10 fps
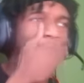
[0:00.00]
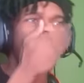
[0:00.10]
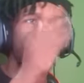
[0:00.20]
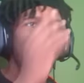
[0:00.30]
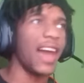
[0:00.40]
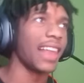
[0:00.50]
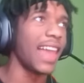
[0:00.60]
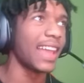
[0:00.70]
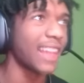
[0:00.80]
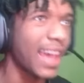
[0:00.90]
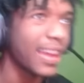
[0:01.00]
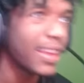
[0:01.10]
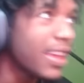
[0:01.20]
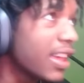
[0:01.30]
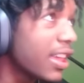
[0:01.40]
okay. I like that.
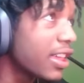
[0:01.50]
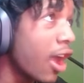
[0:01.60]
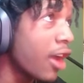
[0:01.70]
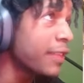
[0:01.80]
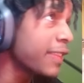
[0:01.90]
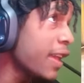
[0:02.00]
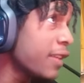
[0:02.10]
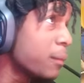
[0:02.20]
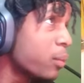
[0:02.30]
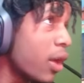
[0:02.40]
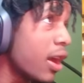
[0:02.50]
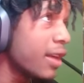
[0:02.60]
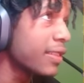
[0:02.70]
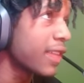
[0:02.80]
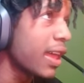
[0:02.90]
Yo, he said he's
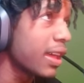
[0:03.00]
bronze like